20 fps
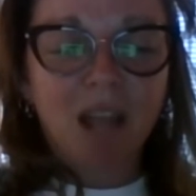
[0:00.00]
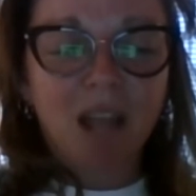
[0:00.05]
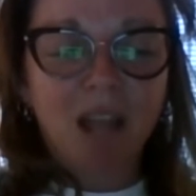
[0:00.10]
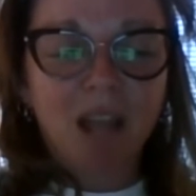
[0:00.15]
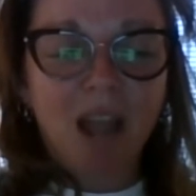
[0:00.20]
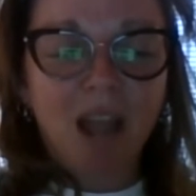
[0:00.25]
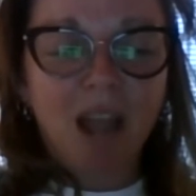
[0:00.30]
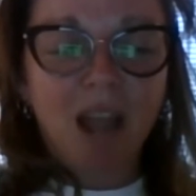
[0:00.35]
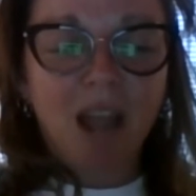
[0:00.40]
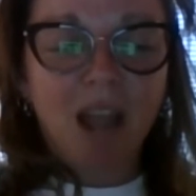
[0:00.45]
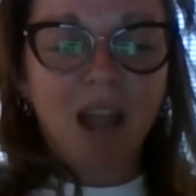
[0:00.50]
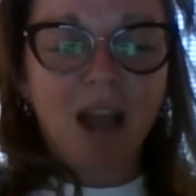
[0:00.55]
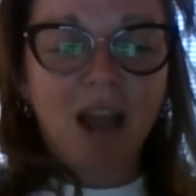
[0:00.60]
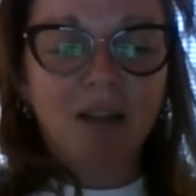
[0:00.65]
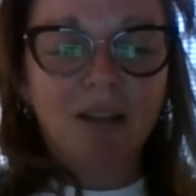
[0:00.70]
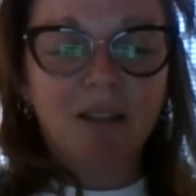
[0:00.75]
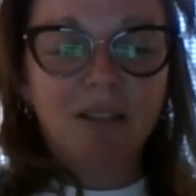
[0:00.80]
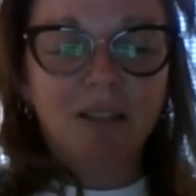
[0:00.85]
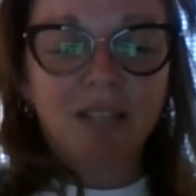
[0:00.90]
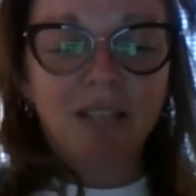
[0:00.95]
yeah,
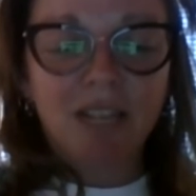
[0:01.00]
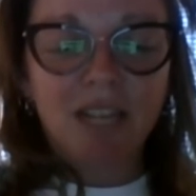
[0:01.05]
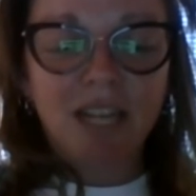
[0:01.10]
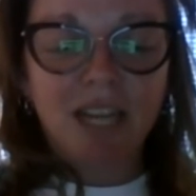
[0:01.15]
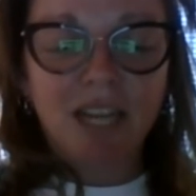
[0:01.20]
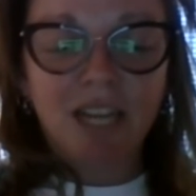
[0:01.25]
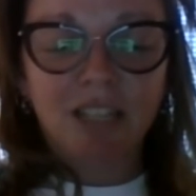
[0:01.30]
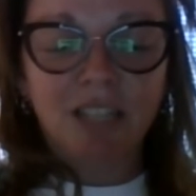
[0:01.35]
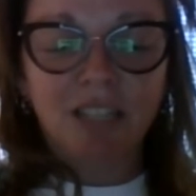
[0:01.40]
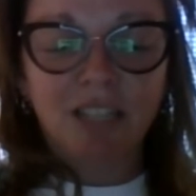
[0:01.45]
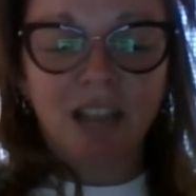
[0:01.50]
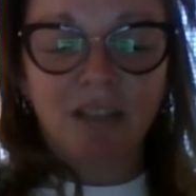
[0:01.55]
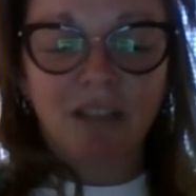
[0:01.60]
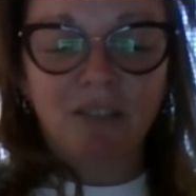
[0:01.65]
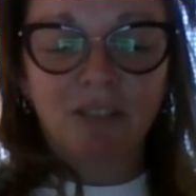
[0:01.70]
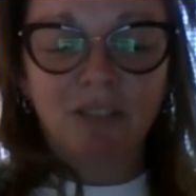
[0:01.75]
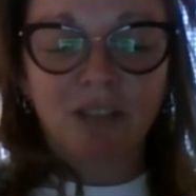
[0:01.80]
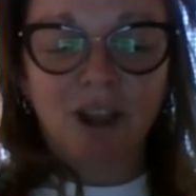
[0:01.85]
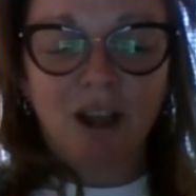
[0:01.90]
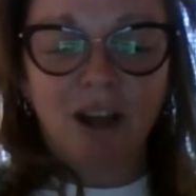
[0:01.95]

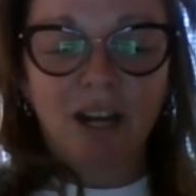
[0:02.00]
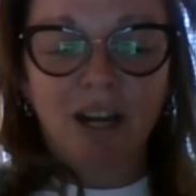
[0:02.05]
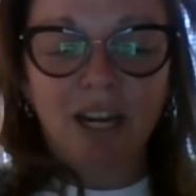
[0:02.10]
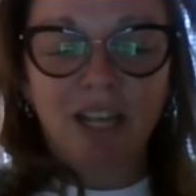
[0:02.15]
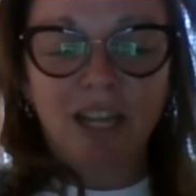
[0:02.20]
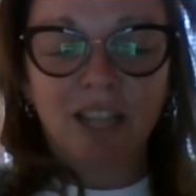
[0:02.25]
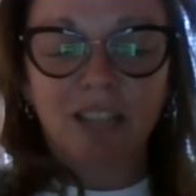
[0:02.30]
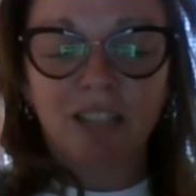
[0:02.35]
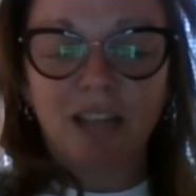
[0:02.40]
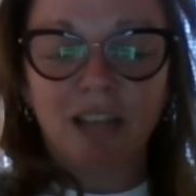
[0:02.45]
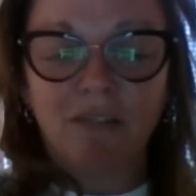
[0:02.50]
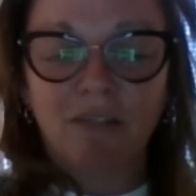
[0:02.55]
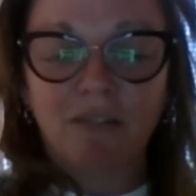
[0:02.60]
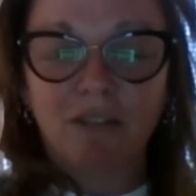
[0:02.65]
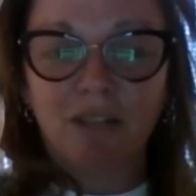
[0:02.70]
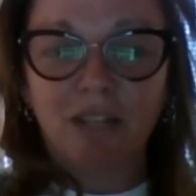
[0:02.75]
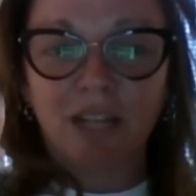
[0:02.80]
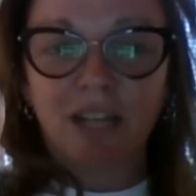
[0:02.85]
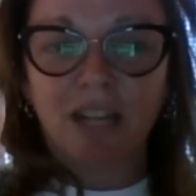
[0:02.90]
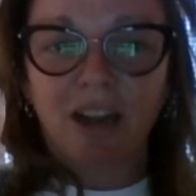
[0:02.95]
Scotty is
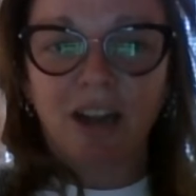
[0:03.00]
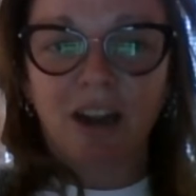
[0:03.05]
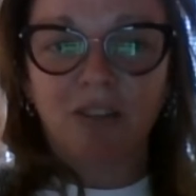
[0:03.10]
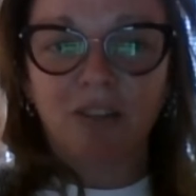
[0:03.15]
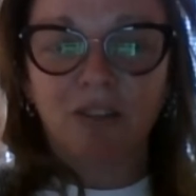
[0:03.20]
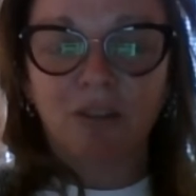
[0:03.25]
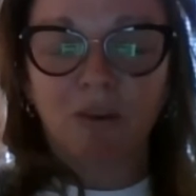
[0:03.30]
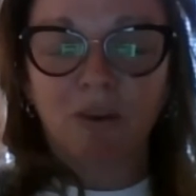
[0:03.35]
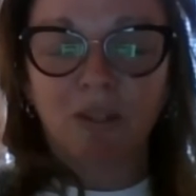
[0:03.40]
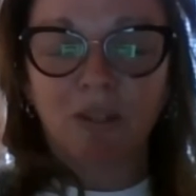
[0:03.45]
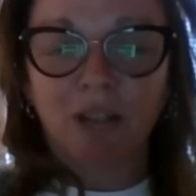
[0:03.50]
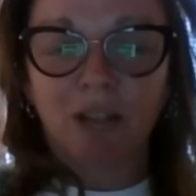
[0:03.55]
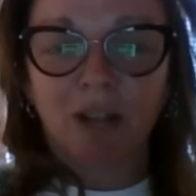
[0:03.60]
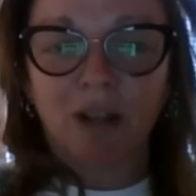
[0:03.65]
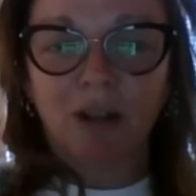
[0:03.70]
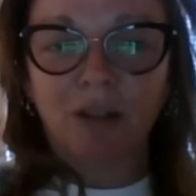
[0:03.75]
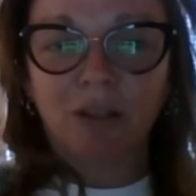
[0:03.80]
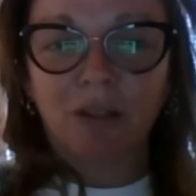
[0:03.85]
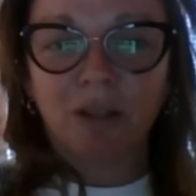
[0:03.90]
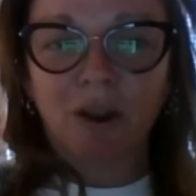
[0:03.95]
definitely our storyteller.
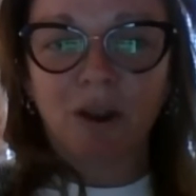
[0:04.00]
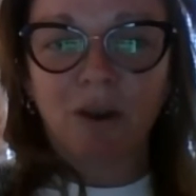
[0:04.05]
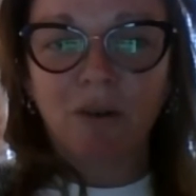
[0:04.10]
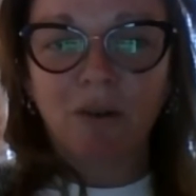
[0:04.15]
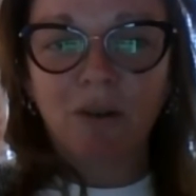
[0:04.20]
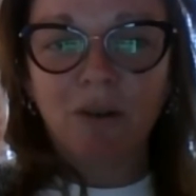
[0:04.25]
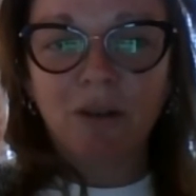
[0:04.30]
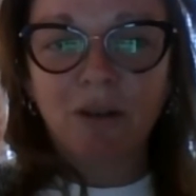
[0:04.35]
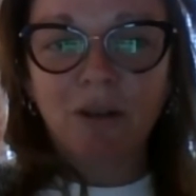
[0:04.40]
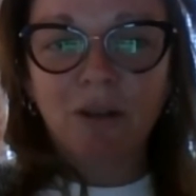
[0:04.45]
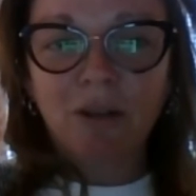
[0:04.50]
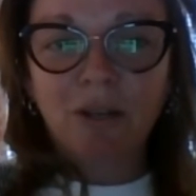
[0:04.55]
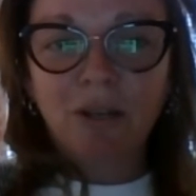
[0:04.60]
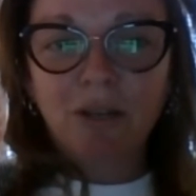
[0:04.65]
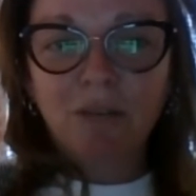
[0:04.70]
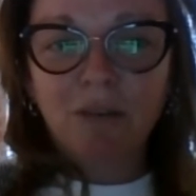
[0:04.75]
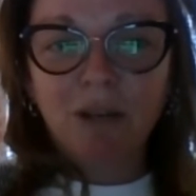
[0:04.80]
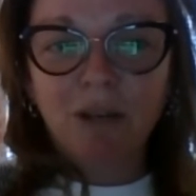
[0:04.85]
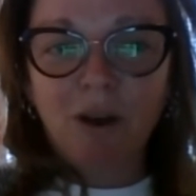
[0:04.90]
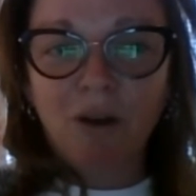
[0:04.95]
So
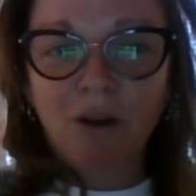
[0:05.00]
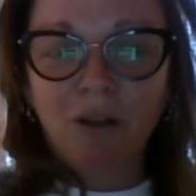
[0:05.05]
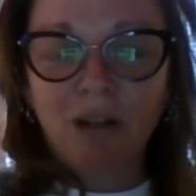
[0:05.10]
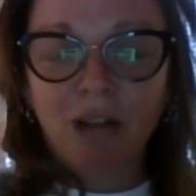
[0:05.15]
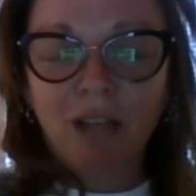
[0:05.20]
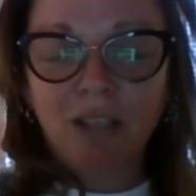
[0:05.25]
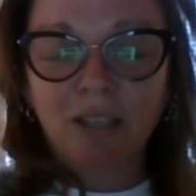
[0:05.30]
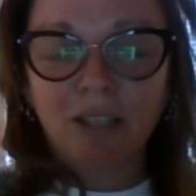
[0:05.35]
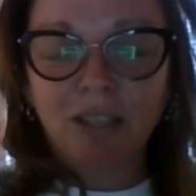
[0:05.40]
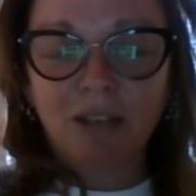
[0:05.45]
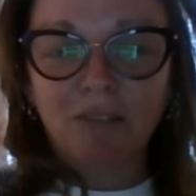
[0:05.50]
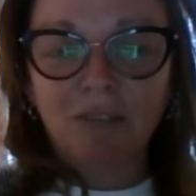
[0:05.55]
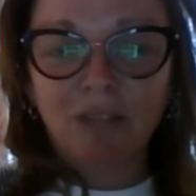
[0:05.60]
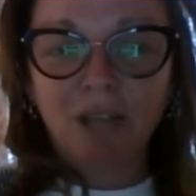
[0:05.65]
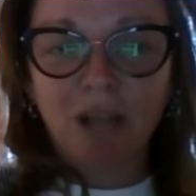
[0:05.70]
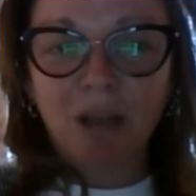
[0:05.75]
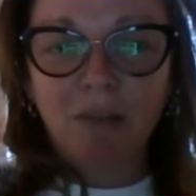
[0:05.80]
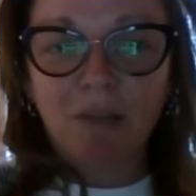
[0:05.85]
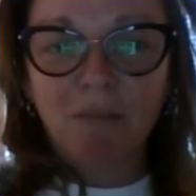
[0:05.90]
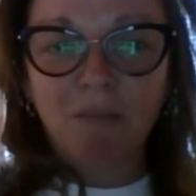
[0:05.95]
we owe a lot of stuff to
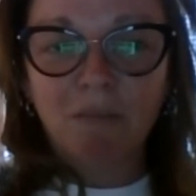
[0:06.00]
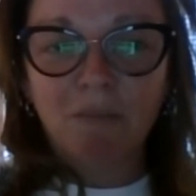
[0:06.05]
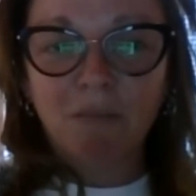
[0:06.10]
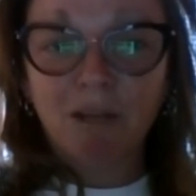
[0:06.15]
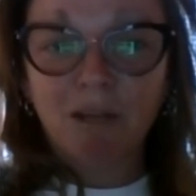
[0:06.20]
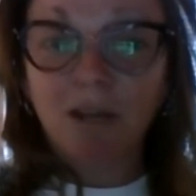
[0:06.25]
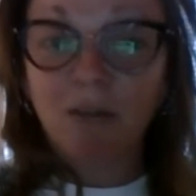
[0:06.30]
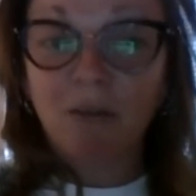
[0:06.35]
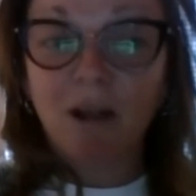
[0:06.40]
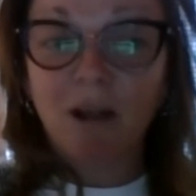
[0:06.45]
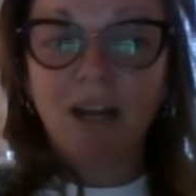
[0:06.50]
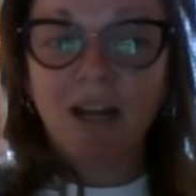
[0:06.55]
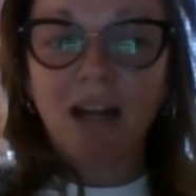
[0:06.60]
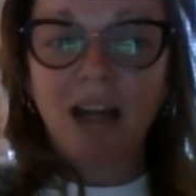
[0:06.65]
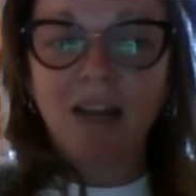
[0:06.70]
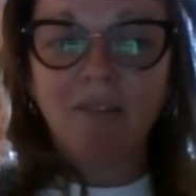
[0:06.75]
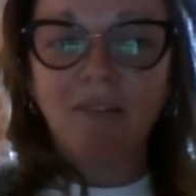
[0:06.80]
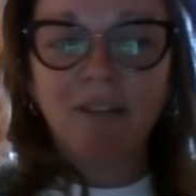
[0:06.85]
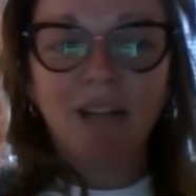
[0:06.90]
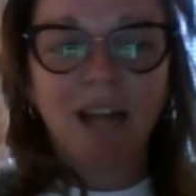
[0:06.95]
him. But you're right.
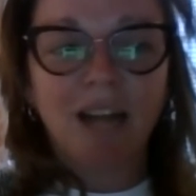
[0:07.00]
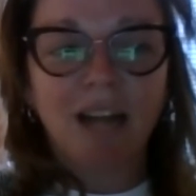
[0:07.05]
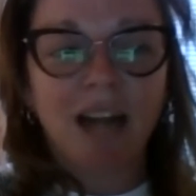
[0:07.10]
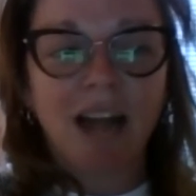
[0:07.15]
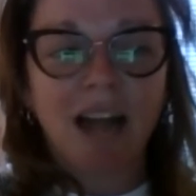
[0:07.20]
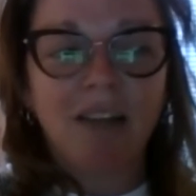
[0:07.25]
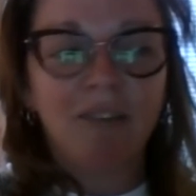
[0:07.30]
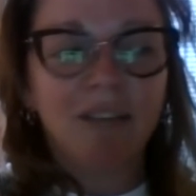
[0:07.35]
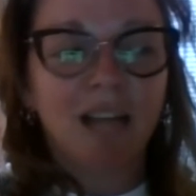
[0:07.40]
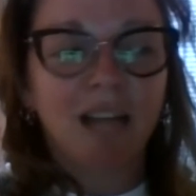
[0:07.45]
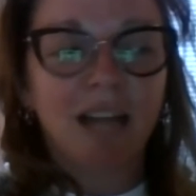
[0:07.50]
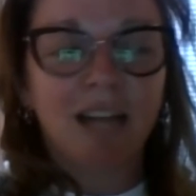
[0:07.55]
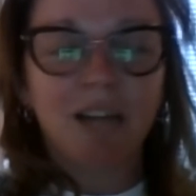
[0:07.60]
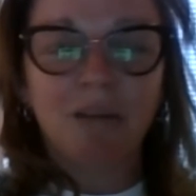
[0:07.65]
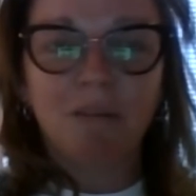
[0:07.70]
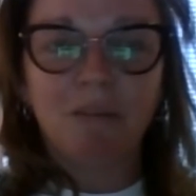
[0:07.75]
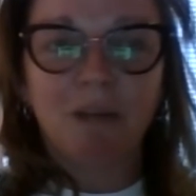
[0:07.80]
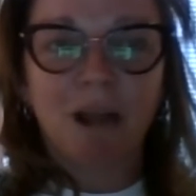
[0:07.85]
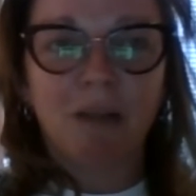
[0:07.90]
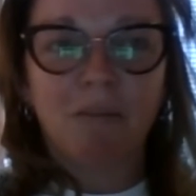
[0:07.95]
Having that in
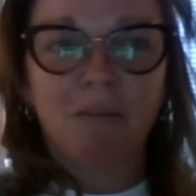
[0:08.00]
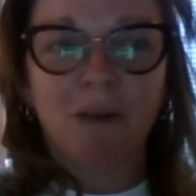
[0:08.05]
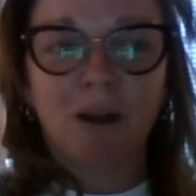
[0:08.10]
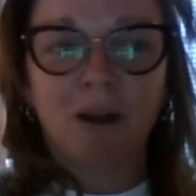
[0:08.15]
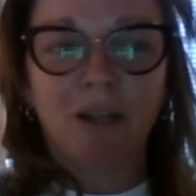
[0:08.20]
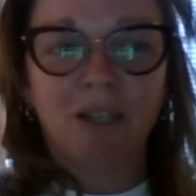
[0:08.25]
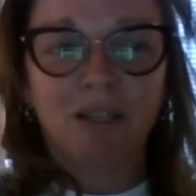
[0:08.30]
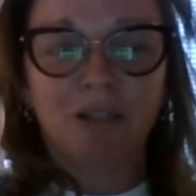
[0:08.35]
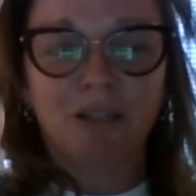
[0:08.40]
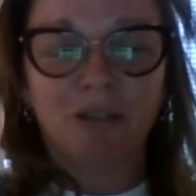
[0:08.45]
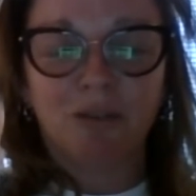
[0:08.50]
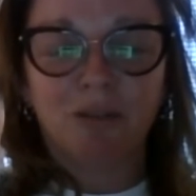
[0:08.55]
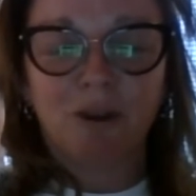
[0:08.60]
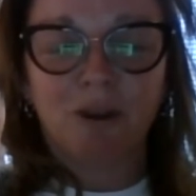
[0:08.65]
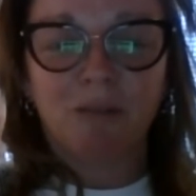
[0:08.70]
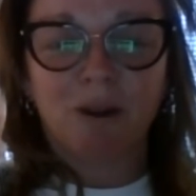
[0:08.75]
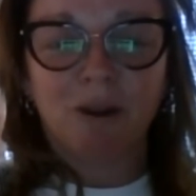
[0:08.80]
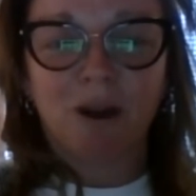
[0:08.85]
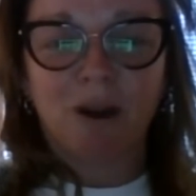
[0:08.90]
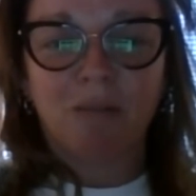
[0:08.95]
your back pocket is your
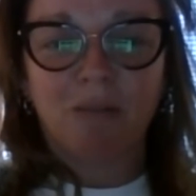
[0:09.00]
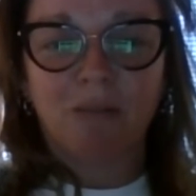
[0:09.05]
trump card,